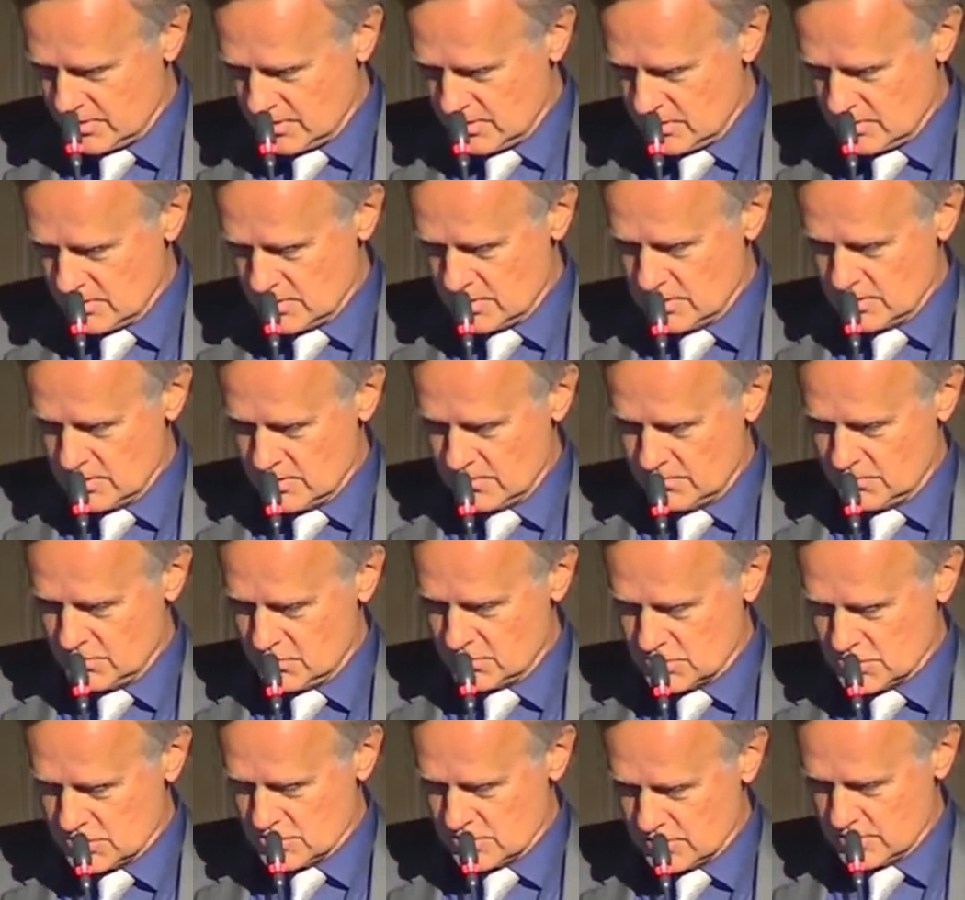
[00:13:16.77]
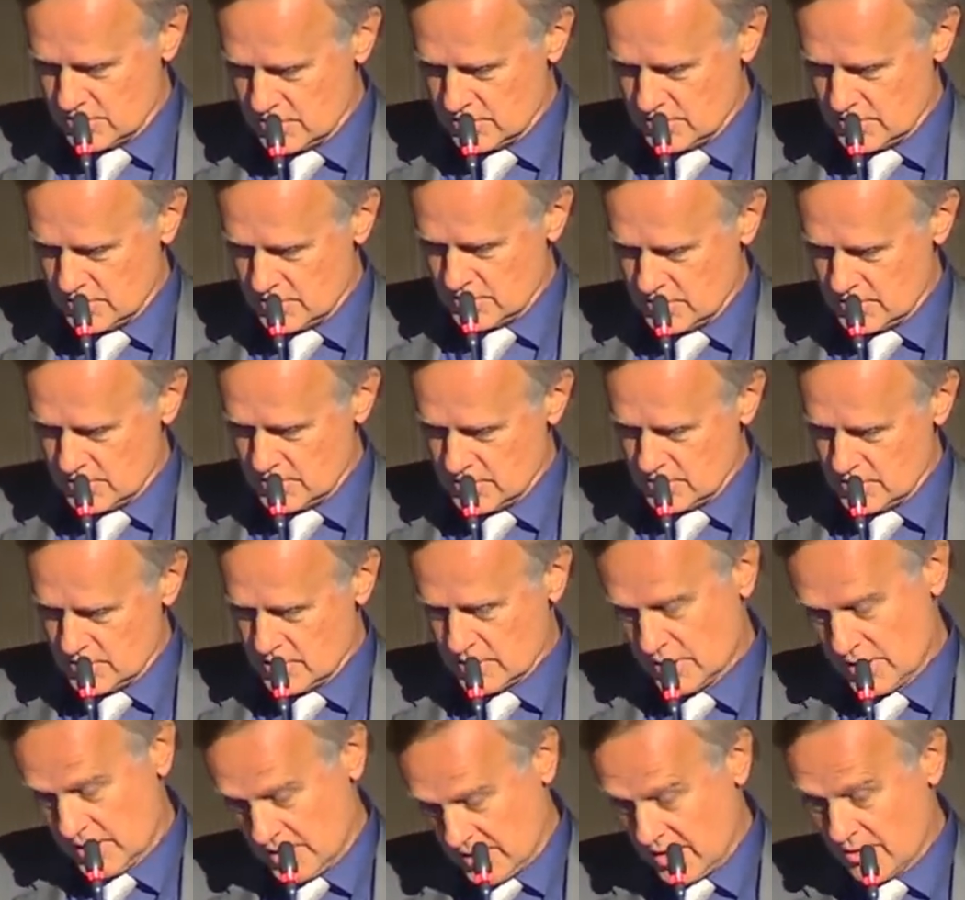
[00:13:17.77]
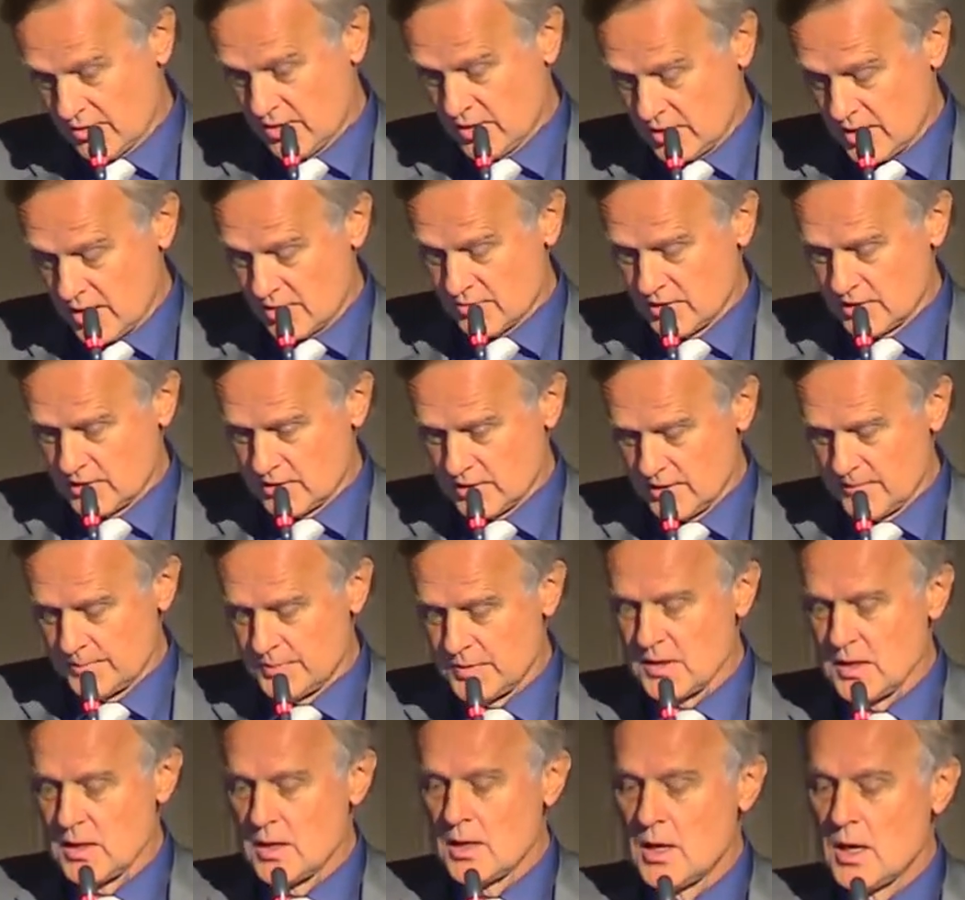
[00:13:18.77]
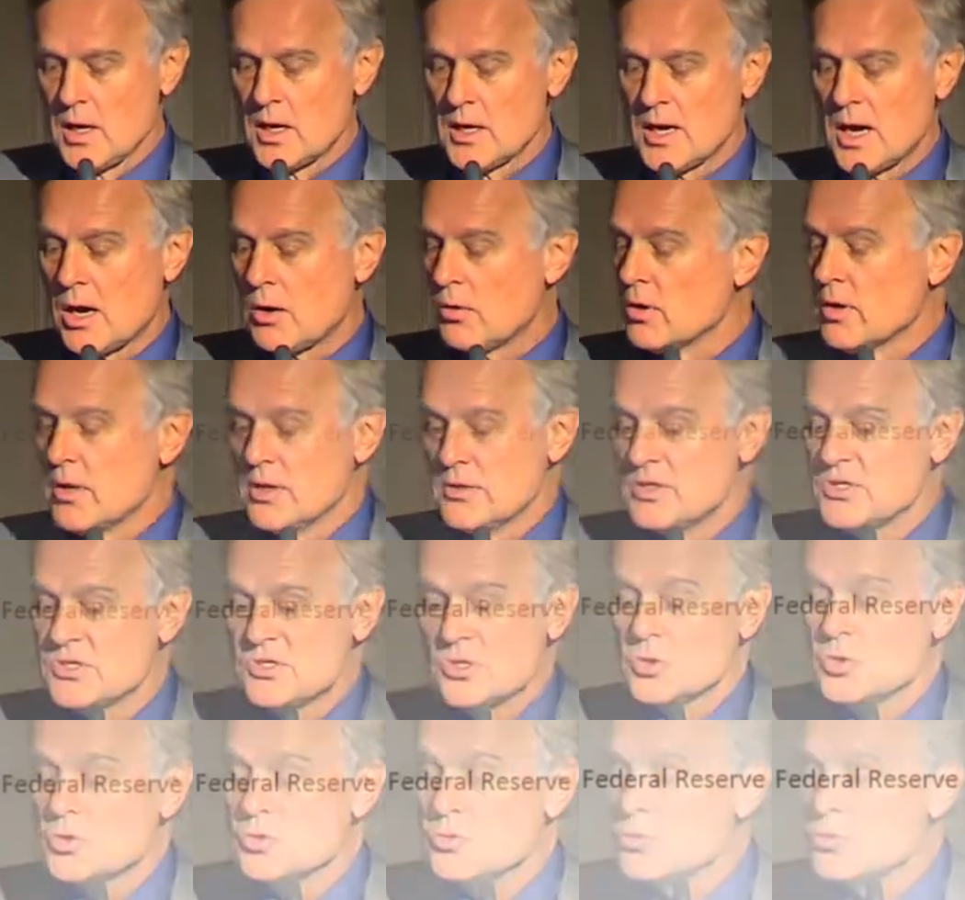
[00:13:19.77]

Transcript: in the future, currently. Now, these are